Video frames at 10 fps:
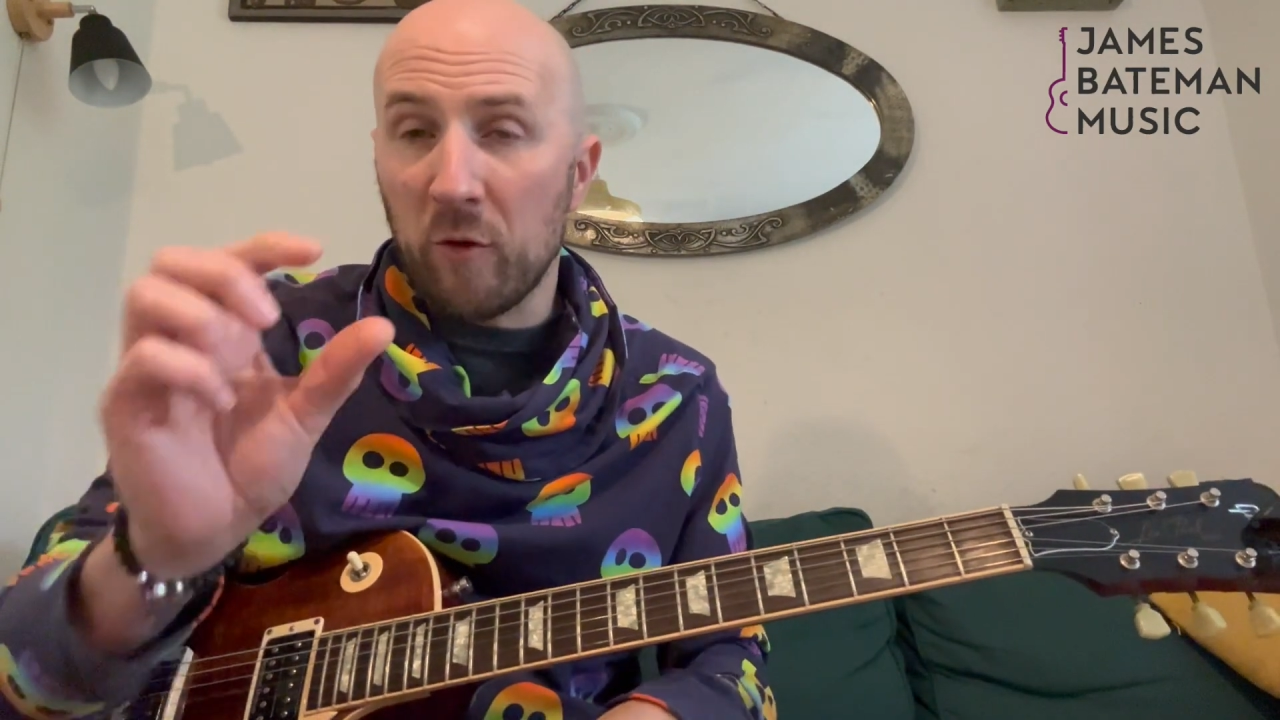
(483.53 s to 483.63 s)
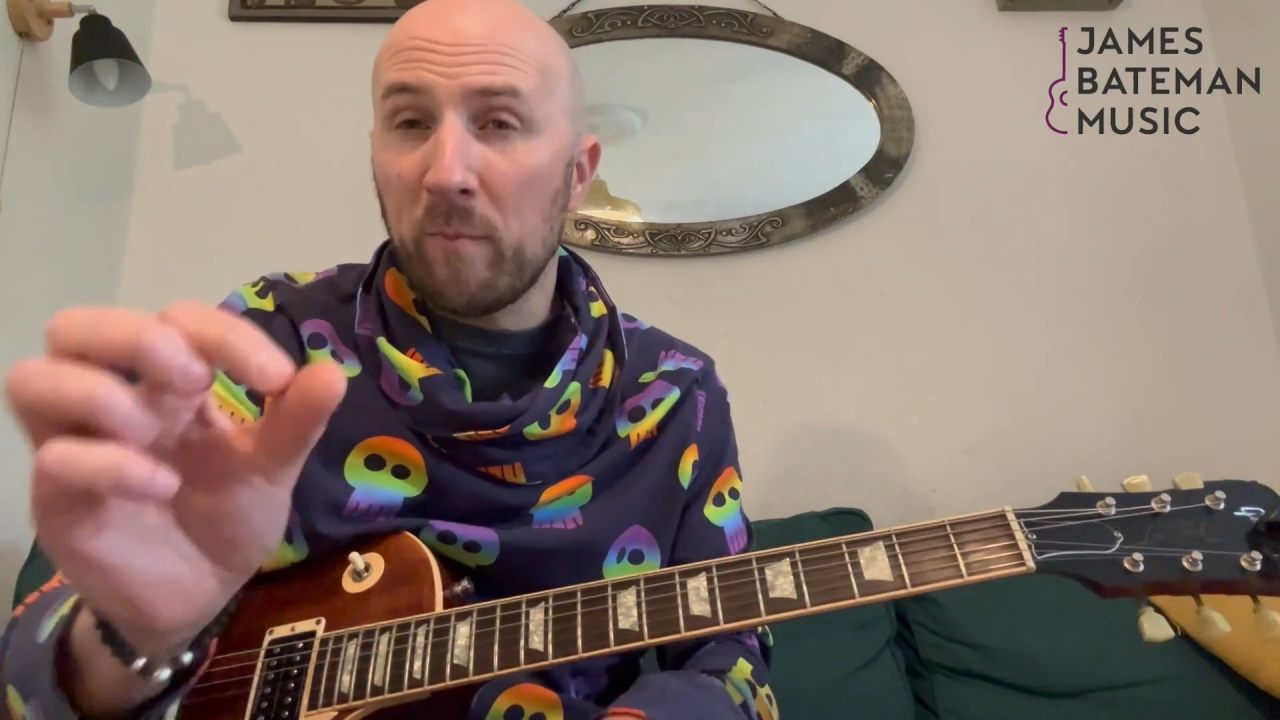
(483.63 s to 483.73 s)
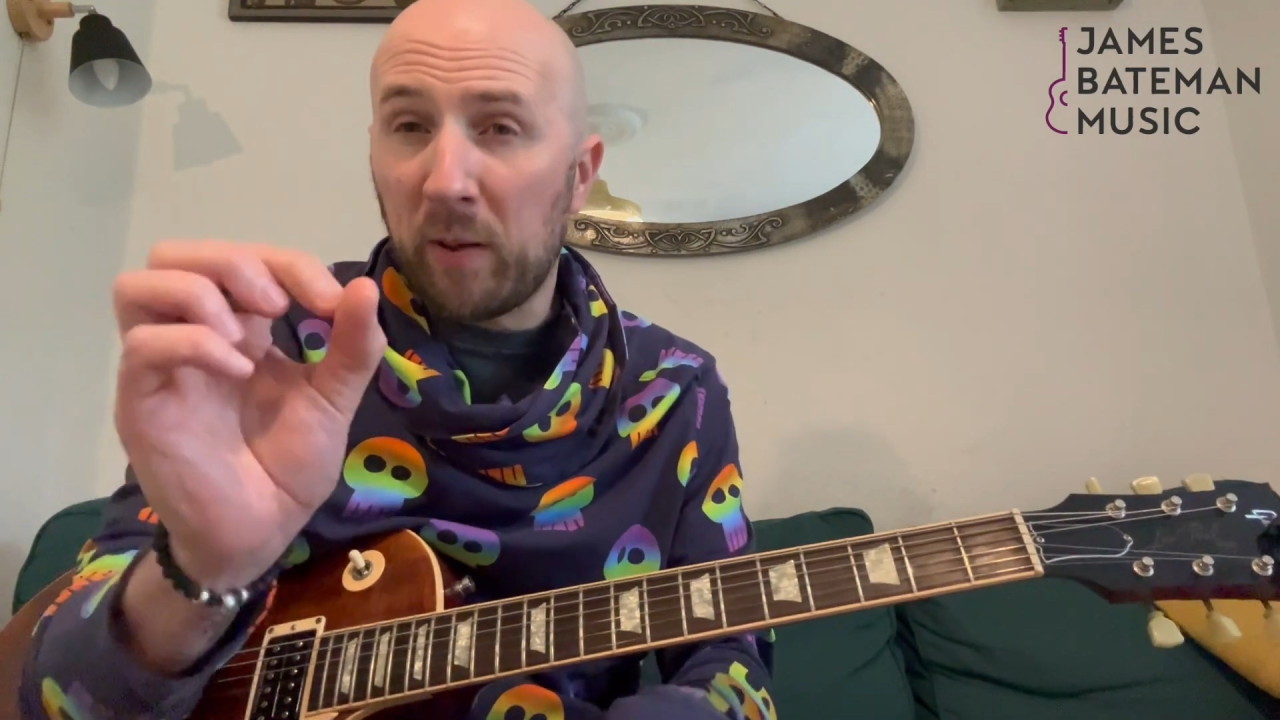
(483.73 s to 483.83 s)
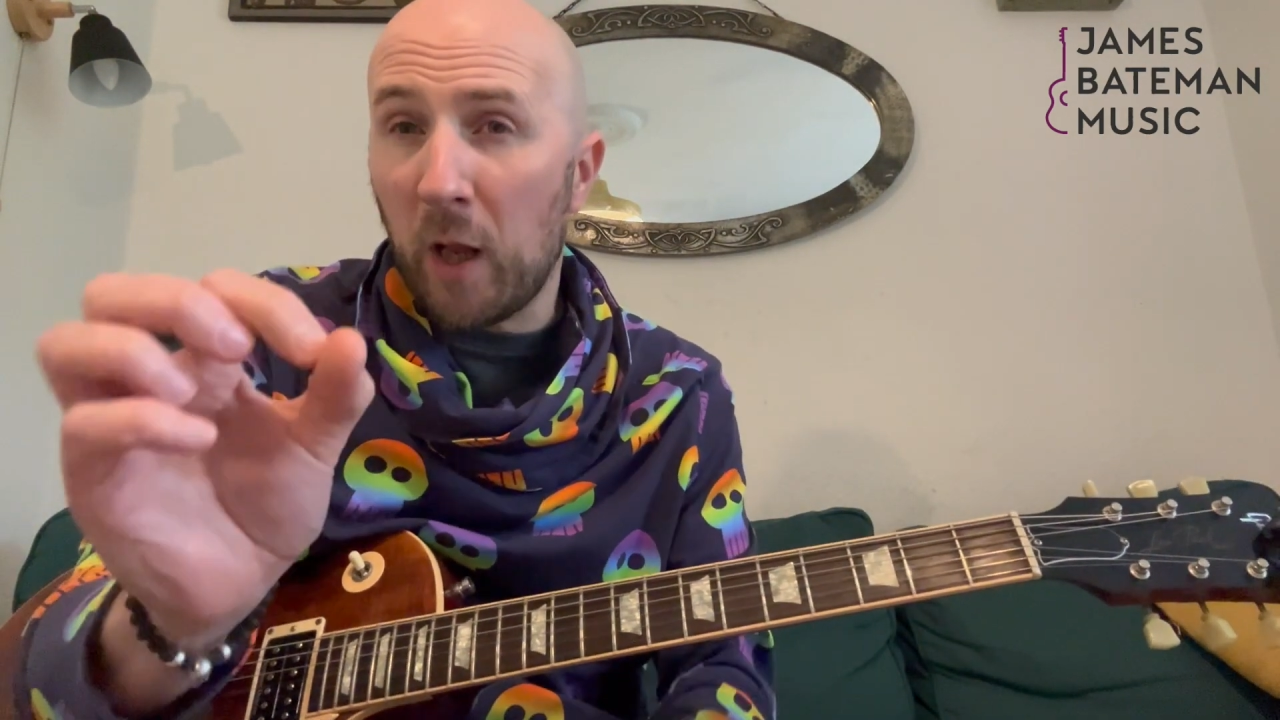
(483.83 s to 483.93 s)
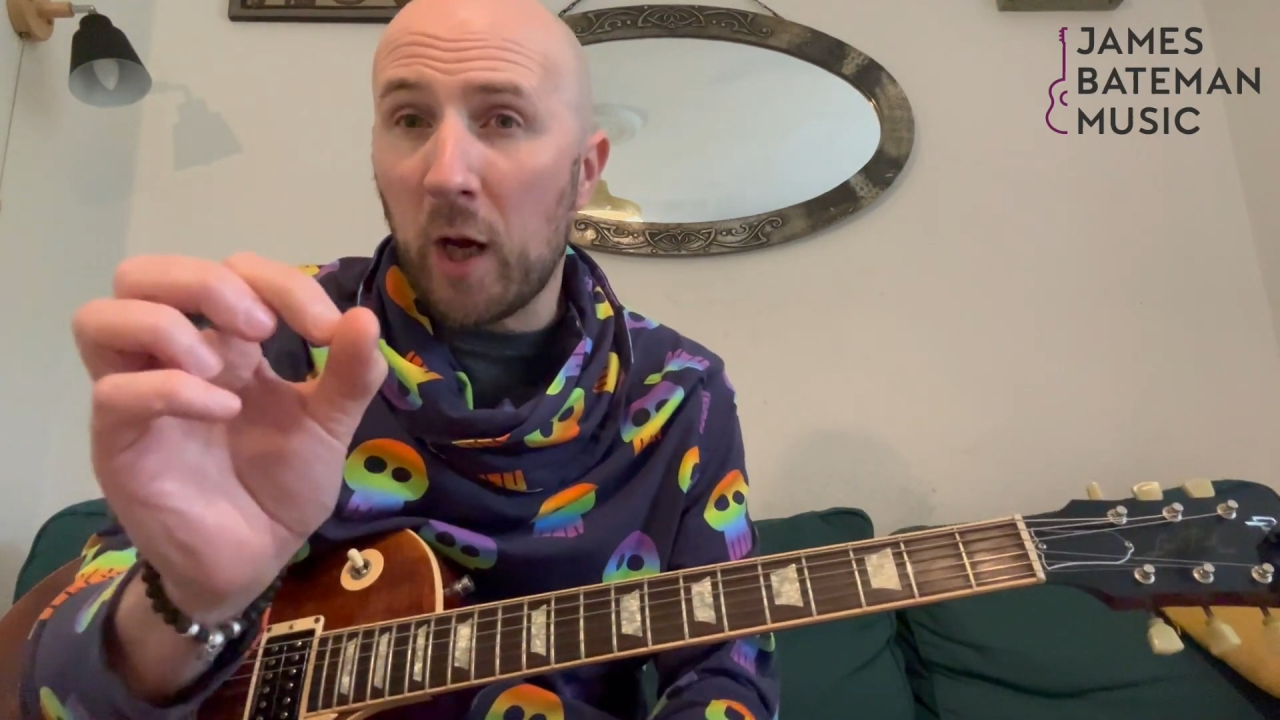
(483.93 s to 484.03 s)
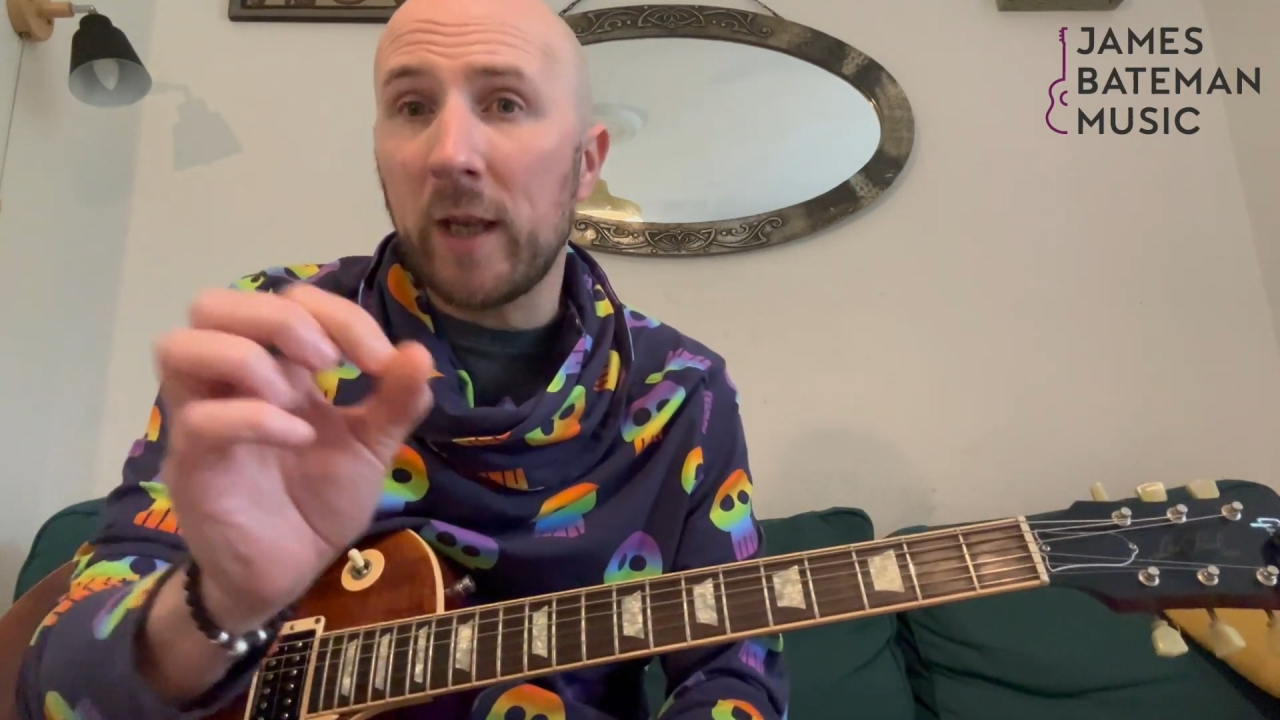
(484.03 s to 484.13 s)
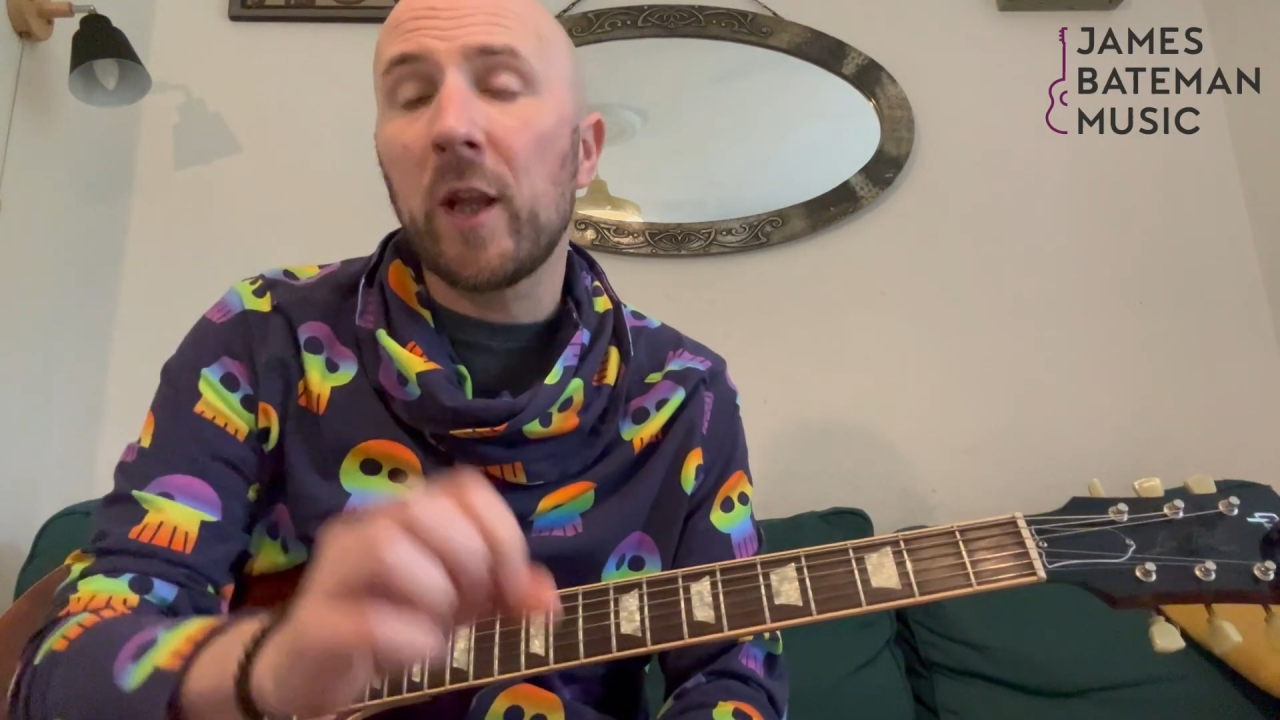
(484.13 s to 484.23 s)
implying